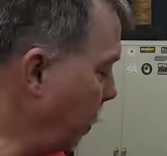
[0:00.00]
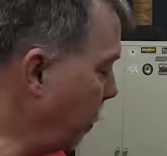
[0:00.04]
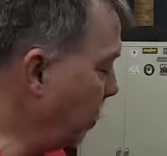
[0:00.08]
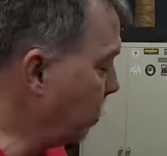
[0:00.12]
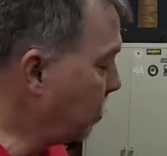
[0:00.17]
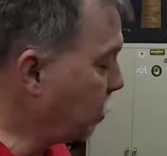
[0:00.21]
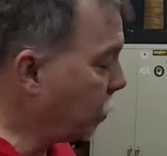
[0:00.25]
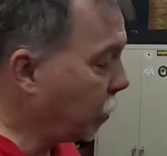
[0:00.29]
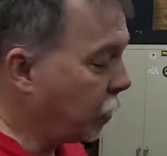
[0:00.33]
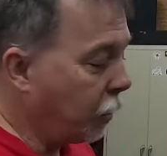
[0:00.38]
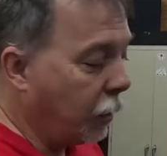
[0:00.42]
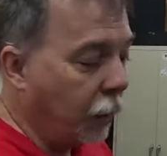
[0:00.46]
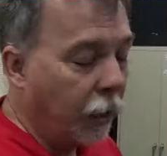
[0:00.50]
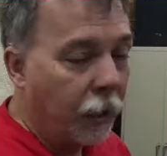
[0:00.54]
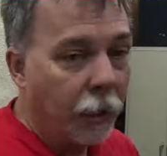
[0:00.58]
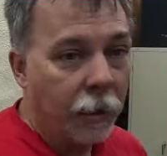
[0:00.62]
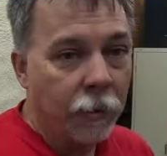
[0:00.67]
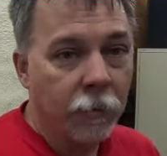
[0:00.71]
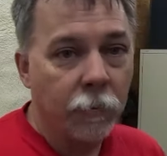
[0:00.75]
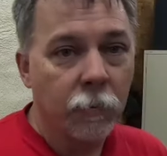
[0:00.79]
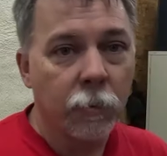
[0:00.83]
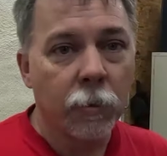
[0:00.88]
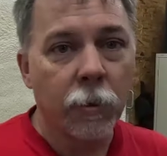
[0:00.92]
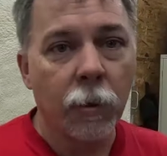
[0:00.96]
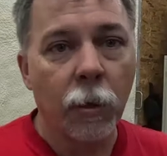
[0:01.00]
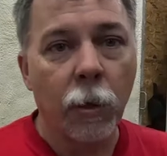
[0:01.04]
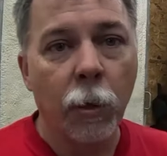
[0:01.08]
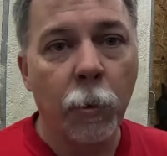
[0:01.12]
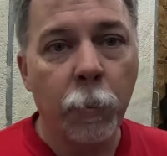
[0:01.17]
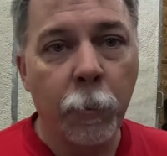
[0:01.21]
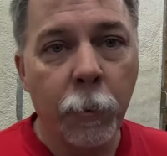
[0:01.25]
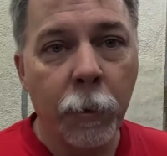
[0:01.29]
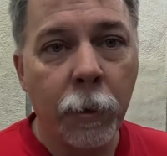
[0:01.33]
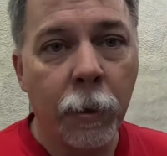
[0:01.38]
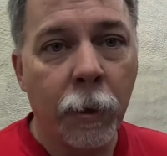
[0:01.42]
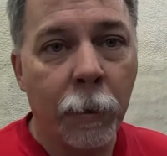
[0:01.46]
Here's our kit. We're going to
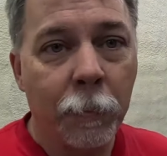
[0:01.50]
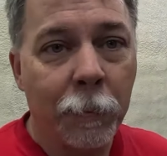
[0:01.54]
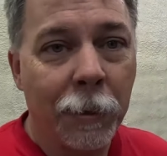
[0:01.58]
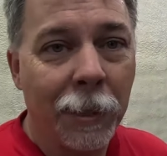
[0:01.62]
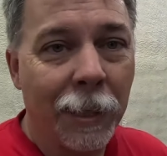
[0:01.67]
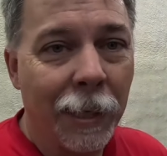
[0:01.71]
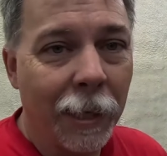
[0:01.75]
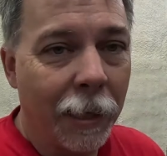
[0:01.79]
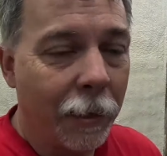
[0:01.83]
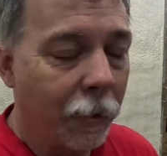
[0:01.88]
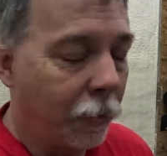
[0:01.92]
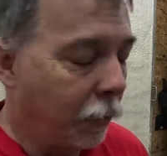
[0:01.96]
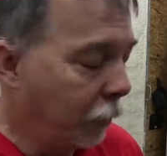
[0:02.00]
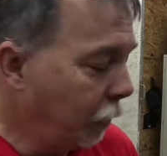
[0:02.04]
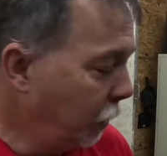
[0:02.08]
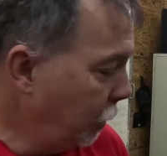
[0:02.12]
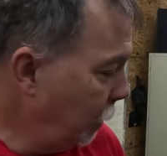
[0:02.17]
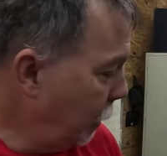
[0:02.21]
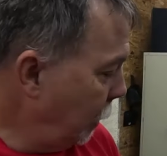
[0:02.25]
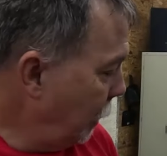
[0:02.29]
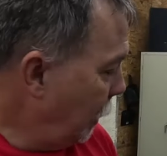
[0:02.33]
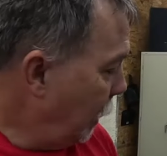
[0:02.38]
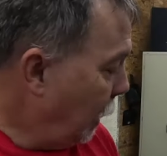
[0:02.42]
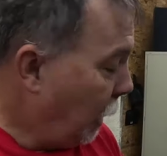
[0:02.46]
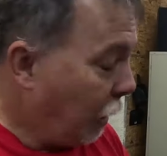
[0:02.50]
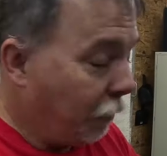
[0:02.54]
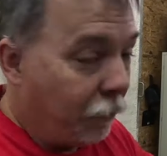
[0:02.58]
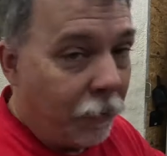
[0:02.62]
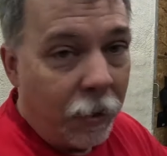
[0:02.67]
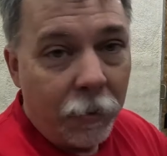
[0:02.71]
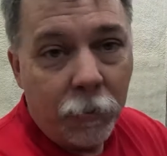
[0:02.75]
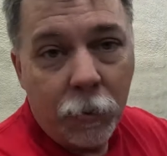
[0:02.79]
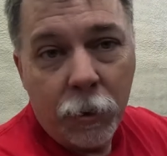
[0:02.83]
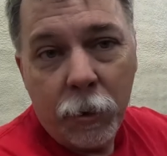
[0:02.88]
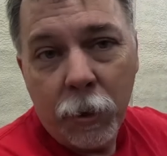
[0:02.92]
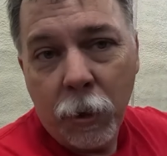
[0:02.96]
open it up together. I've
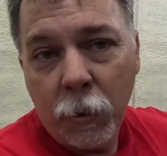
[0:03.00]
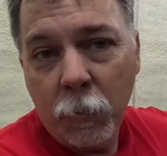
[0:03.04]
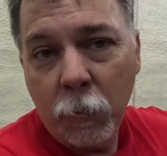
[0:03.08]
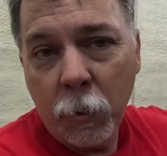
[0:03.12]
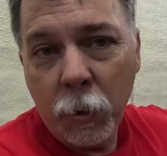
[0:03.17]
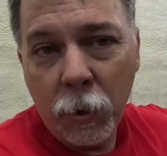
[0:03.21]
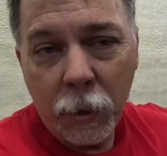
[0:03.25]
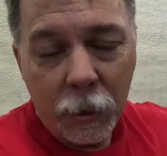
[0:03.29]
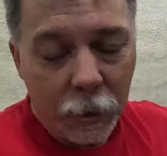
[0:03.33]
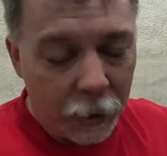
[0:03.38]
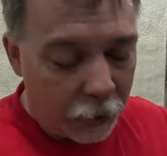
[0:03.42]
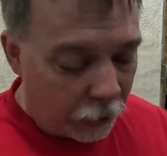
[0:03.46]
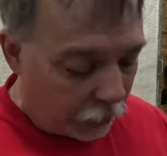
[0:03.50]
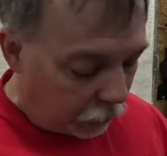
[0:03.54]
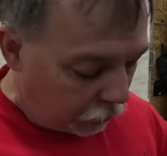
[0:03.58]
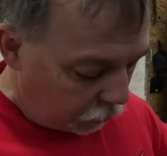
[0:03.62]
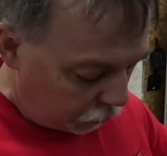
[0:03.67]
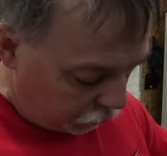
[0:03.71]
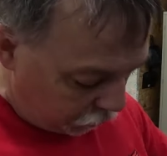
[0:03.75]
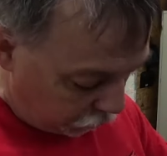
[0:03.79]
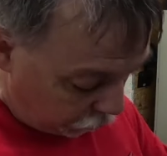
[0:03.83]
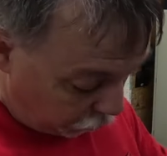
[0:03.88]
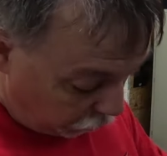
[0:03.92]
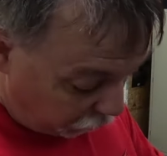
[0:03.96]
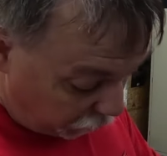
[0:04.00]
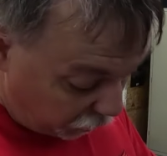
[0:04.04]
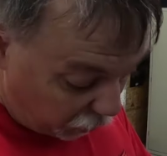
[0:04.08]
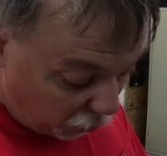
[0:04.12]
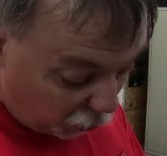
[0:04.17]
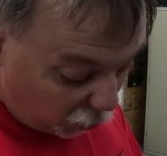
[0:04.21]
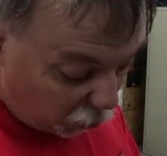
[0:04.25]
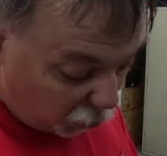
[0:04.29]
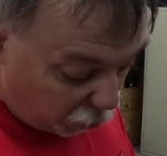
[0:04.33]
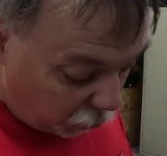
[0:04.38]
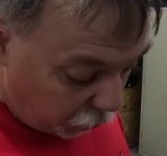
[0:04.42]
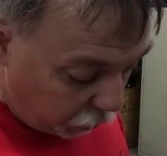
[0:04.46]
never done one of these. The
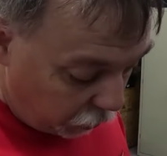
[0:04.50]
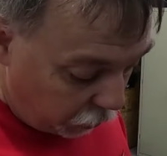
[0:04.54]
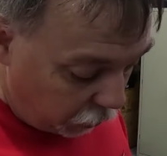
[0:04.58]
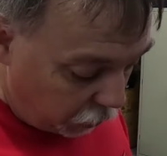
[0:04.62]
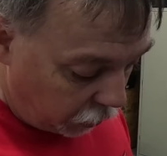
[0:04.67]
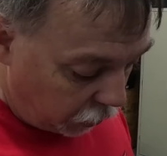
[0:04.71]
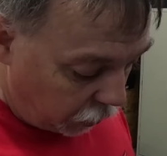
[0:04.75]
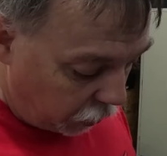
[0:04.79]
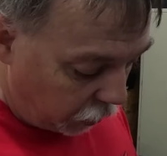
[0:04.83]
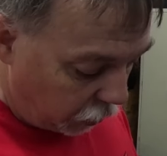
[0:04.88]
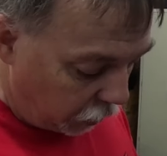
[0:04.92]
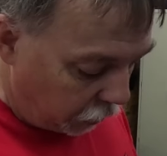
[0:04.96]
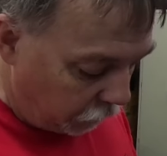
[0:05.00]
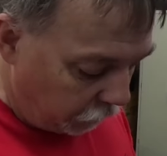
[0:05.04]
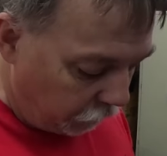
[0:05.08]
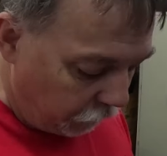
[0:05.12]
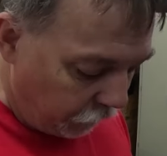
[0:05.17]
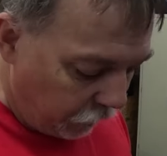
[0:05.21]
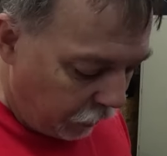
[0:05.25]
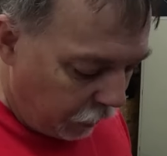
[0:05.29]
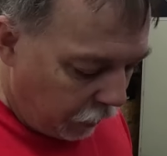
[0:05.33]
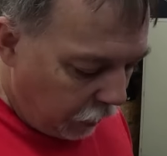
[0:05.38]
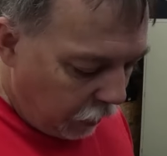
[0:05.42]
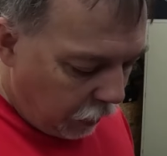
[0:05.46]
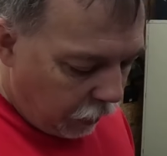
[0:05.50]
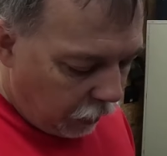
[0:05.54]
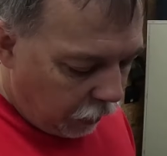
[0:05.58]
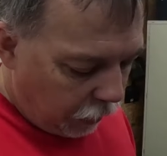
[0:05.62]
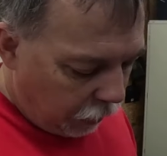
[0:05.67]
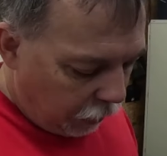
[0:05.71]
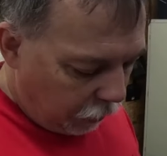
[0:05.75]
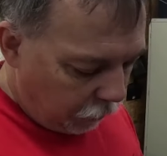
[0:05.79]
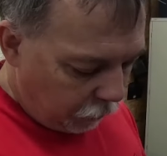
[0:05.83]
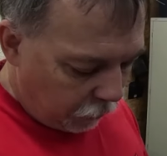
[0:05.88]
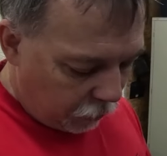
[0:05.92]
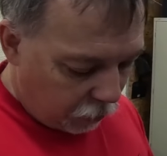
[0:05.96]
reviews are really good.
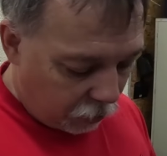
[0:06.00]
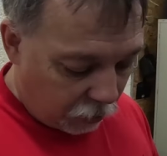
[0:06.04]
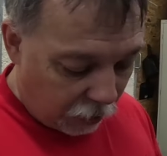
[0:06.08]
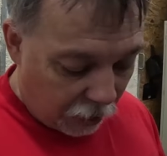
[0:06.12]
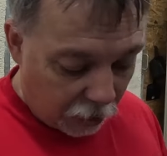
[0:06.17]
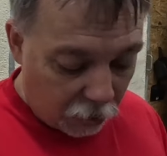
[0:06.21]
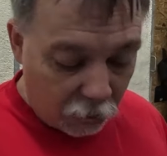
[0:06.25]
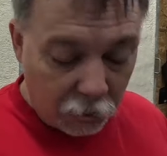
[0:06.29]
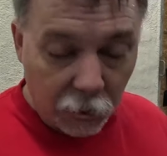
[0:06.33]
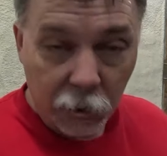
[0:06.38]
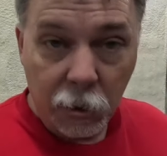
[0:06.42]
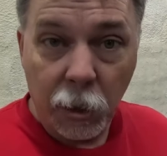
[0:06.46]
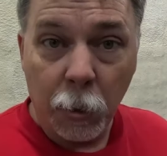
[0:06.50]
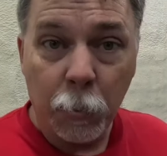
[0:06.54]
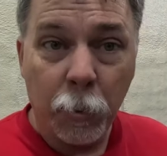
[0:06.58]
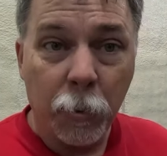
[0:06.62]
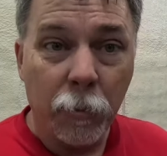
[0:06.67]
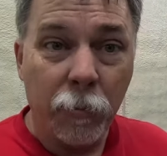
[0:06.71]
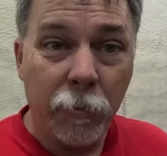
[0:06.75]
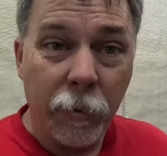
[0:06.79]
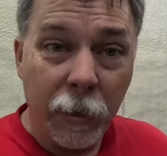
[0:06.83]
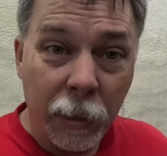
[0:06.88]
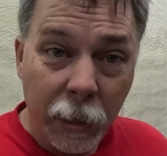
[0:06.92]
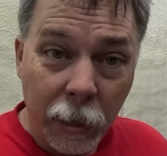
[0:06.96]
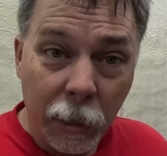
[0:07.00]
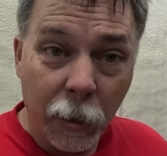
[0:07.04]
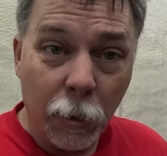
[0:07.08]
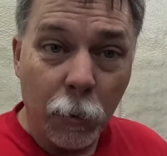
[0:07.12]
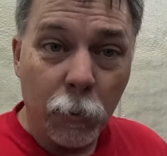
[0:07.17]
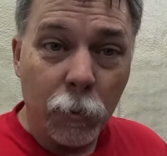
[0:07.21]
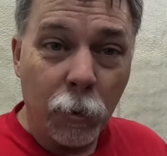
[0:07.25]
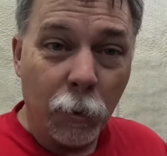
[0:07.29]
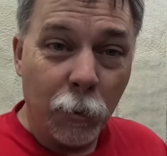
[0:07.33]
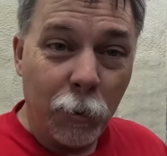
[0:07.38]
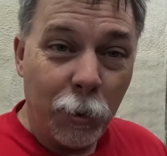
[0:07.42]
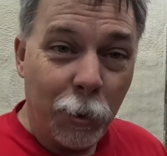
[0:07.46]
Um, there's actually a couple of
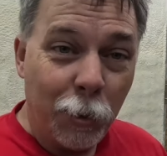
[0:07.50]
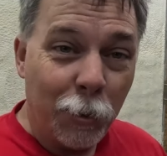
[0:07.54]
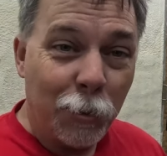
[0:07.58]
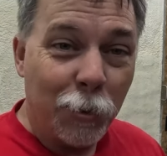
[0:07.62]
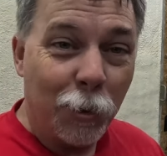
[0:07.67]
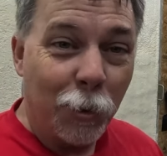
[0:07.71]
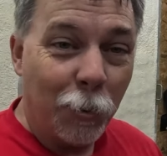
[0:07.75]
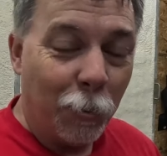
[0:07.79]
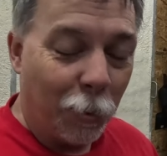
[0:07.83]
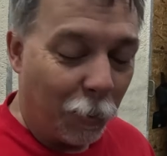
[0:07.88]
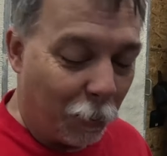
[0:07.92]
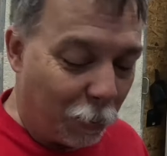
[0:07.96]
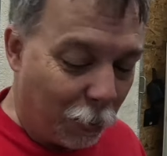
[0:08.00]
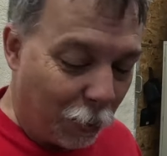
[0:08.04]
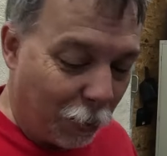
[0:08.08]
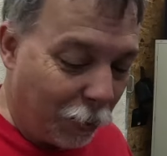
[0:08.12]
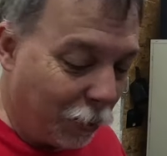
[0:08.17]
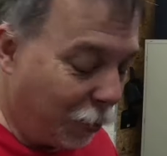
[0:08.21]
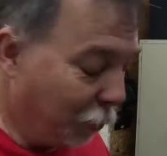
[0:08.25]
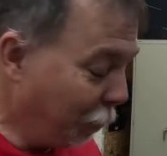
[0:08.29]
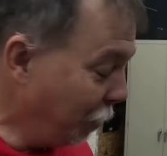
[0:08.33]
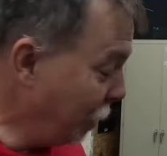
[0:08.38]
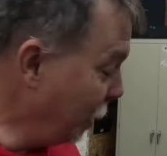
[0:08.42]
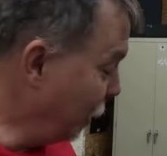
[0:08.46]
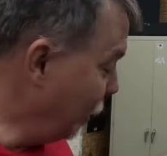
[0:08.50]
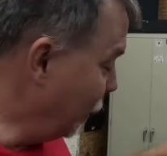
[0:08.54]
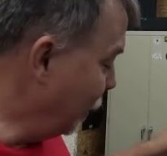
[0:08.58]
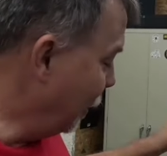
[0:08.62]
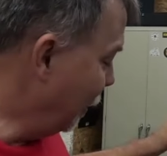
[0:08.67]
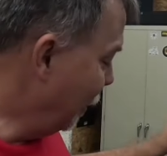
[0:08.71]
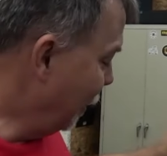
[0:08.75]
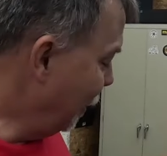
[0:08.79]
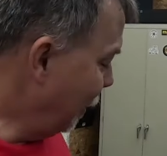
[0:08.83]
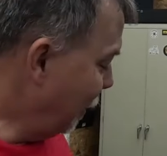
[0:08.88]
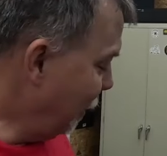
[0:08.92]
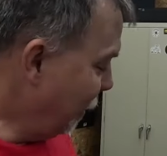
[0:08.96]
videos on YouTube on putting them in.
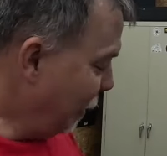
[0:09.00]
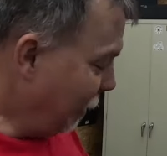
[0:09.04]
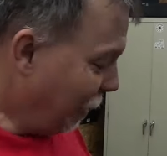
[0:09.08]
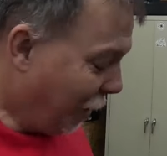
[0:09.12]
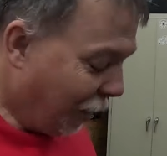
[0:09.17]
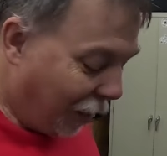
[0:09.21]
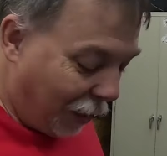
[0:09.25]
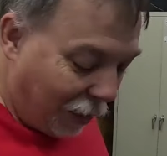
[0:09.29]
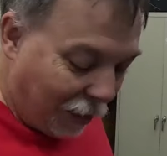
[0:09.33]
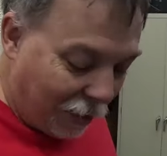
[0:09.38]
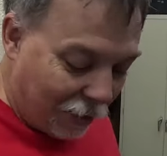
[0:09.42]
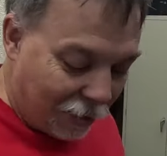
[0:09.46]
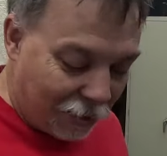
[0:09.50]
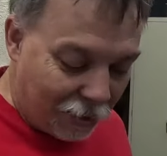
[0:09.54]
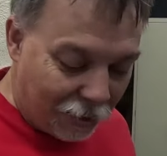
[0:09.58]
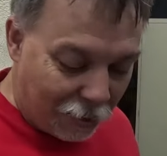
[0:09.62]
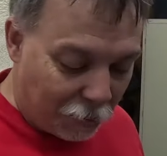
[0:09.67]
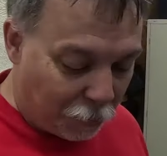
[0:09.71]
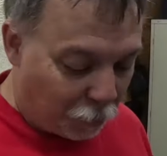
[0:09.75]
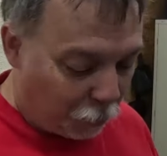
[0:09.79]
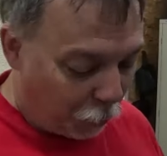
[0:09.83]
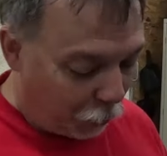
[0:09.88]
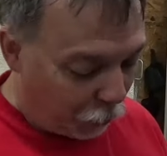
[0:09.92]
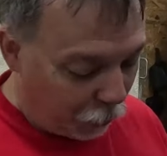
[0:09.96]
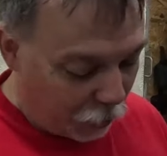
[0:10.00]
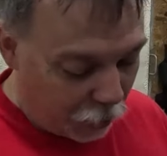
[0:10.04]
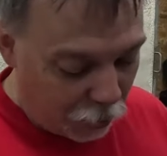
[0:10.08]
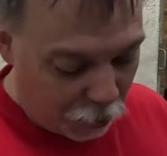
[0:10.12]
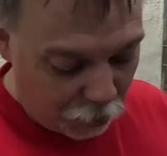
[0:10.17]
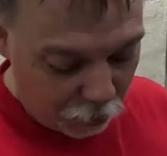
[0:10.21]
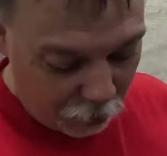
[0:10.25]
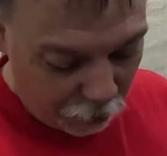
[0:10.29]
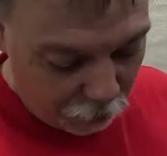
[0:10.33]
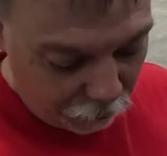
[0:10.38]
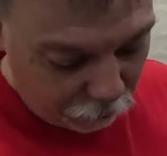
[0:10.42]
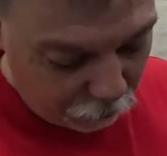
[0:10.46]
Uh, it's pretty
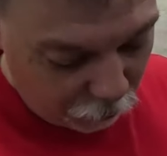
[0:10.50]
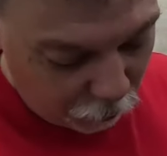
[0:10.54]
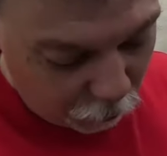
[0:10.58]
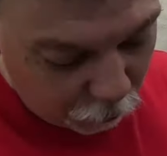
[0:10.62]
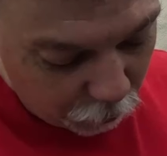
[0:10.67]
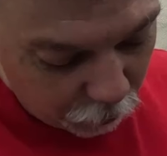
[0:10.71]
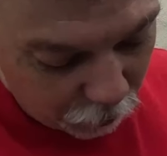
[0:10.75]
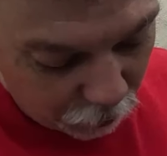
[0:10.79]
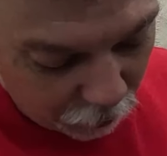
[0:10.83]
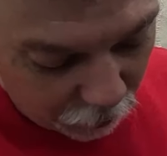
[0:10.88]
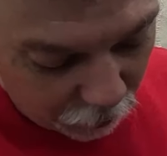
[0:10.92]
straightforward.